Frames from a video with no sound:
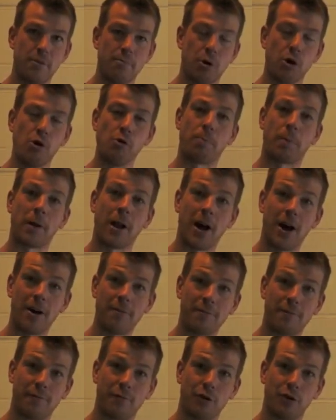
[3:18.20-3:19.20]
but all
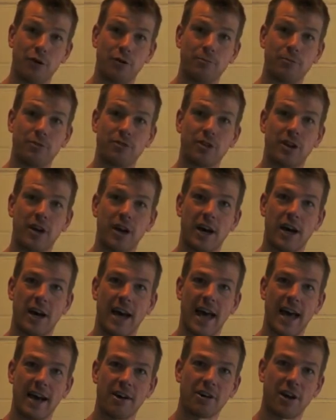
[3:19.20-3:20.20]
plant forms
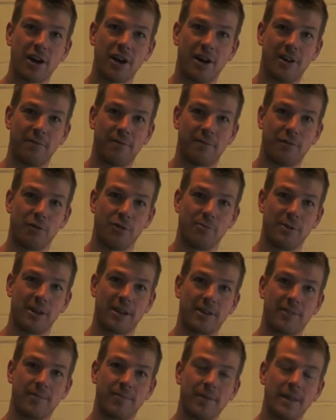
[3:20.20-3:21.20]
are alkaline forming.